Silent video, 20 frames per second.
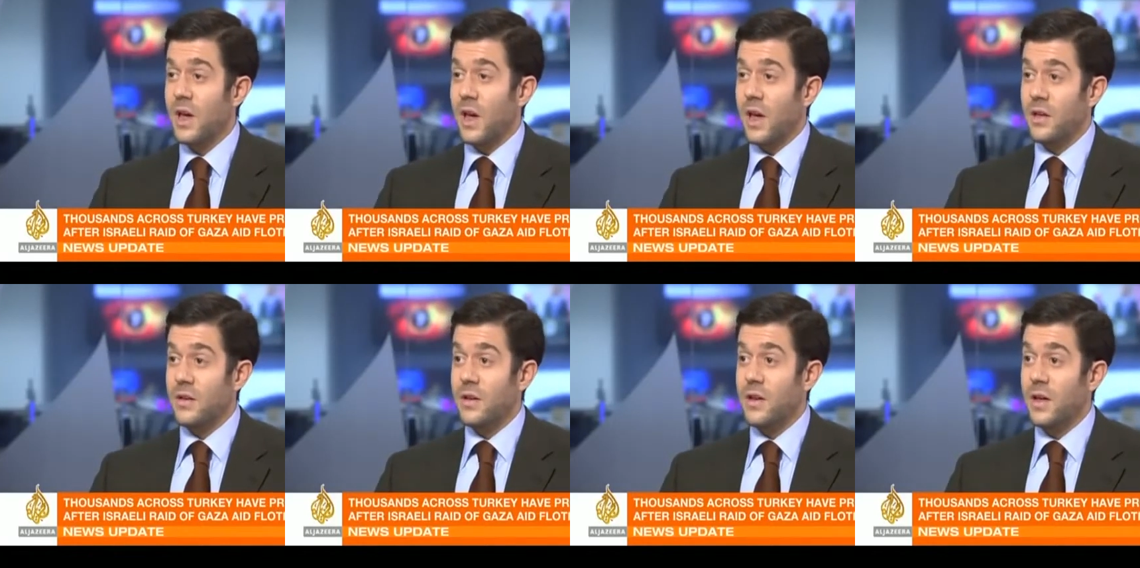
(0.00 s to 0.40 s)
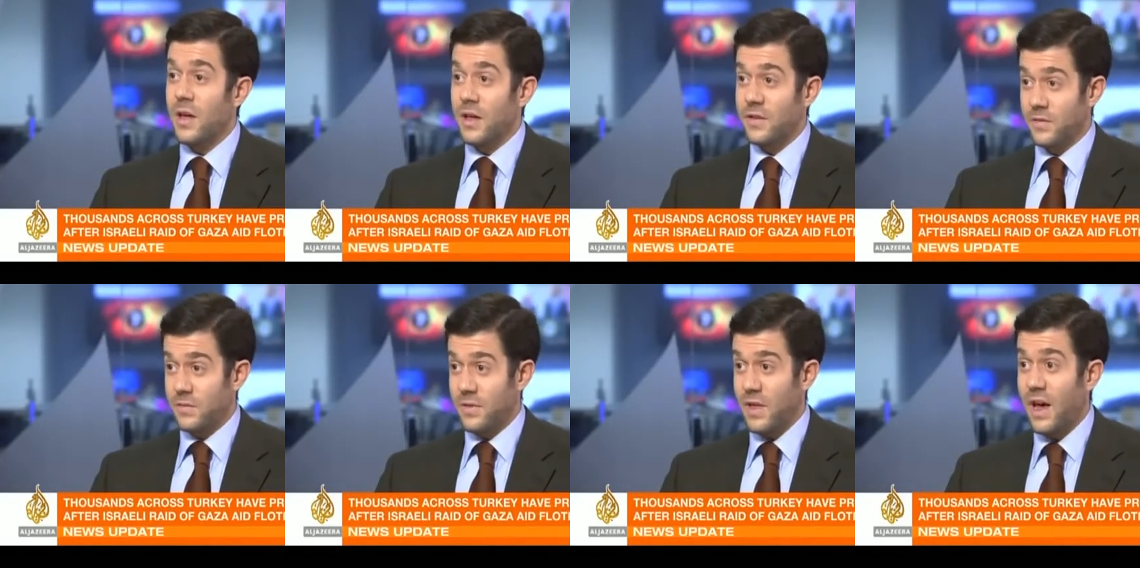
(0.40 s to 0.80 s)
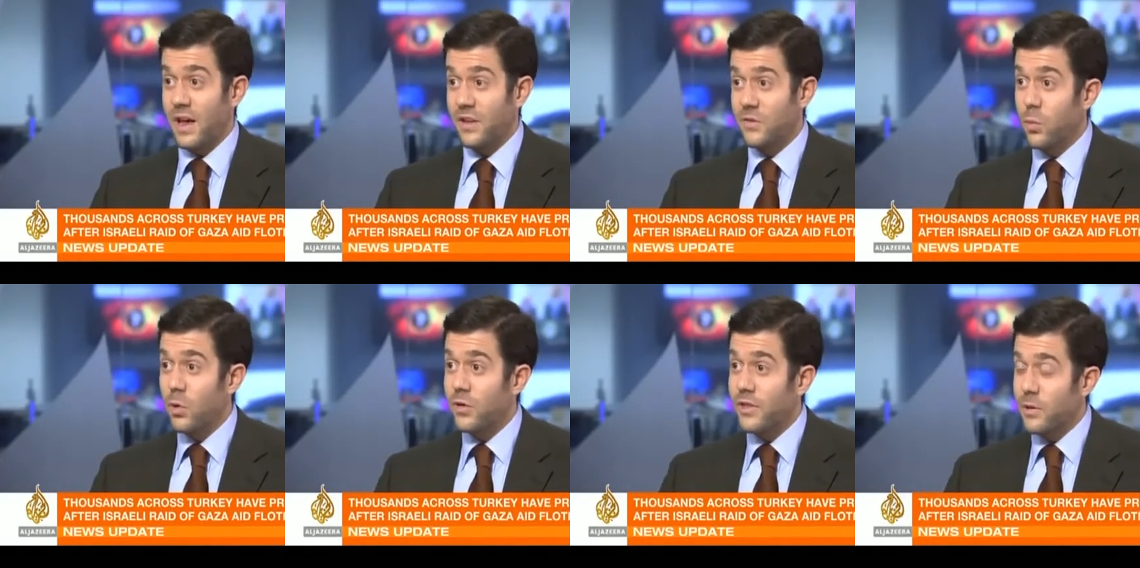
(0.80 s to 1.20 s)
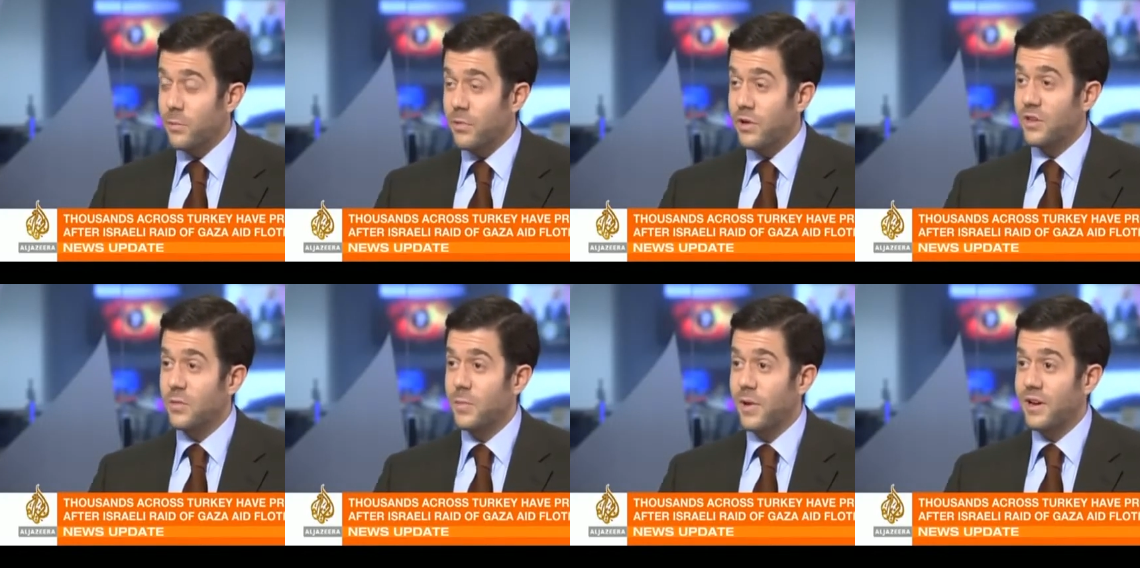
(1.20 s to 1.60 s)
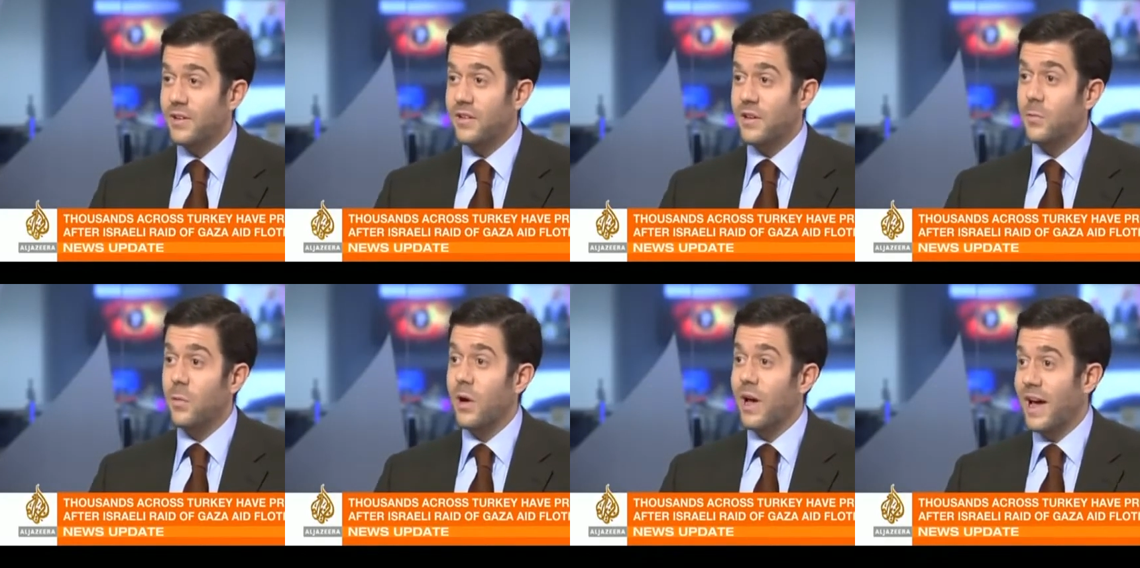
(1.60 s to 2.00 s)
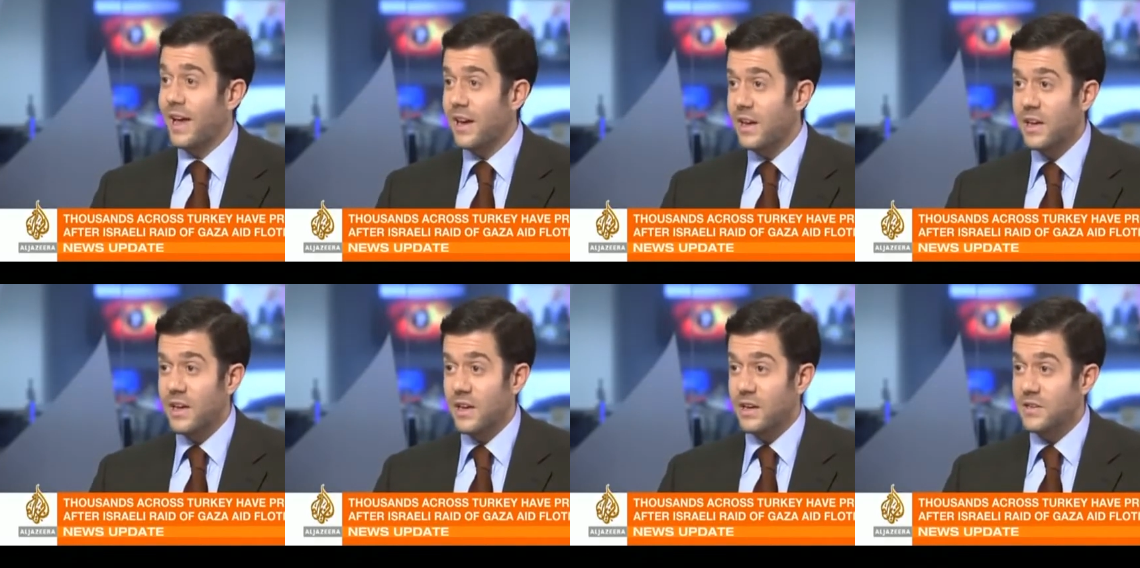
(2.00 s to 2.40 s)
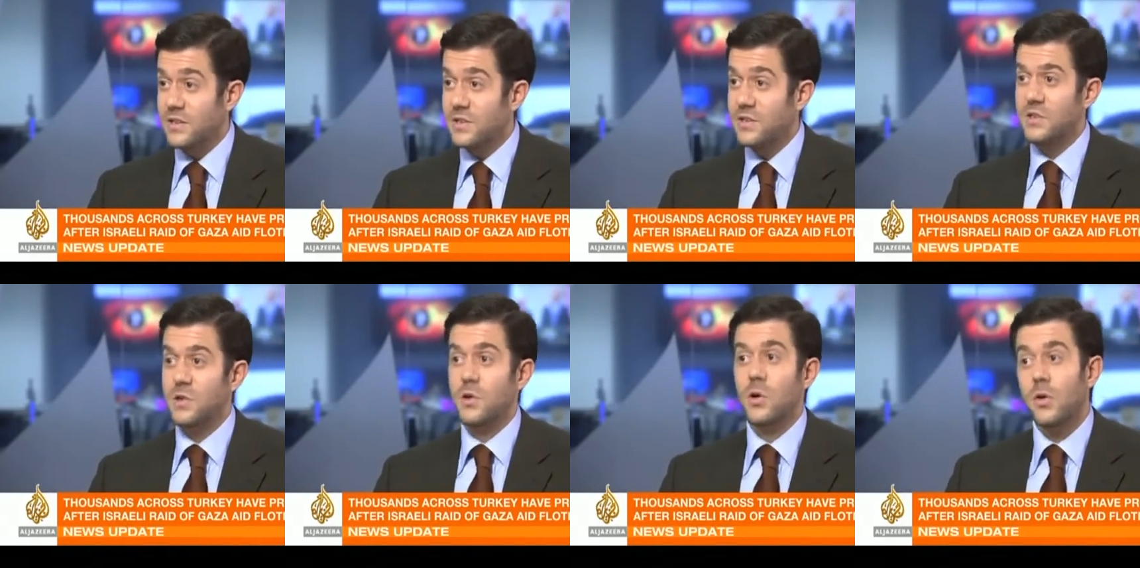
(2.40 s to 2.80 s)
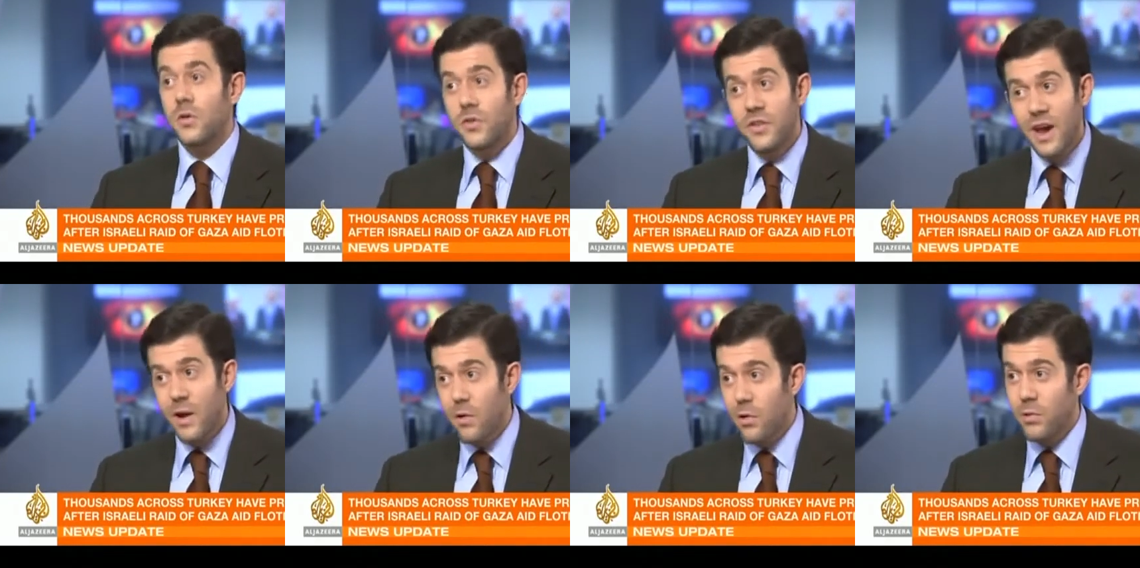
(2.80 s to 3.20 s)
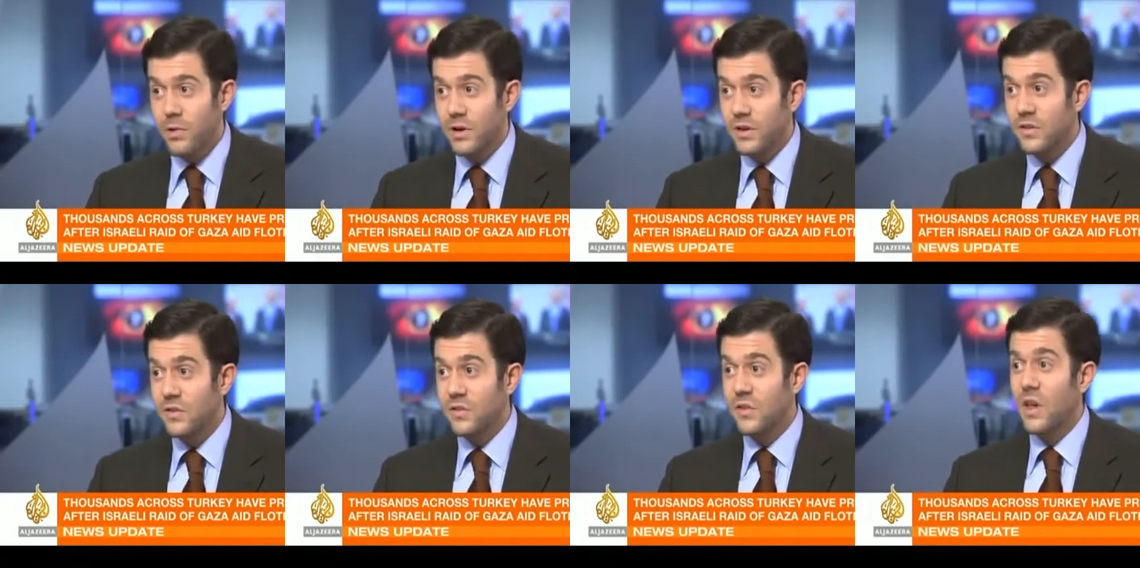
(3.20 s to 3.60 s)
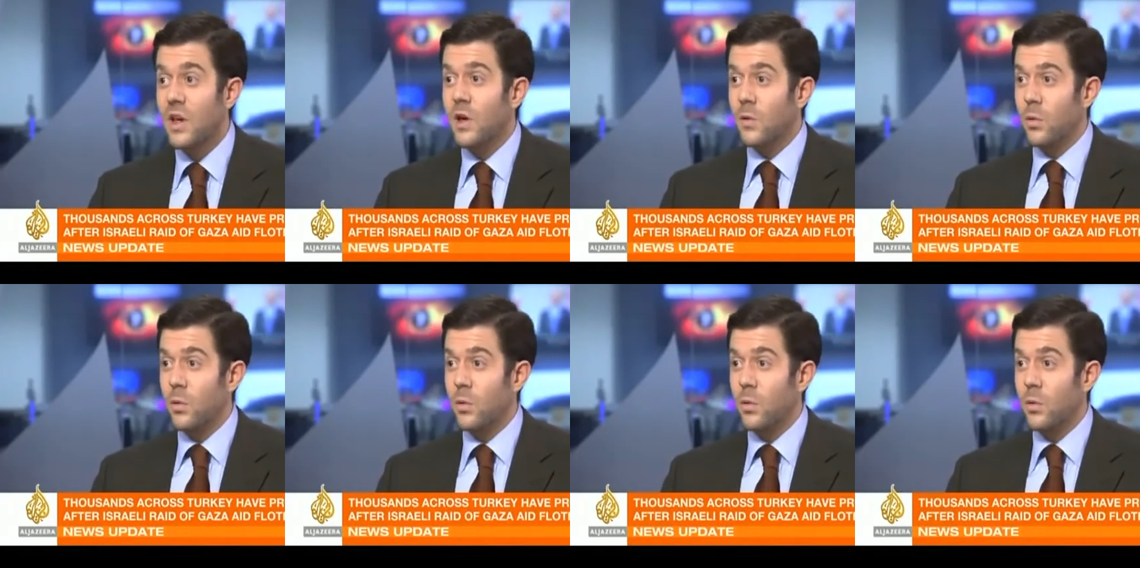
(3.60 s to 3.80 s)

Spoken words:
and as what they were expecting were anarchists, not terrorists.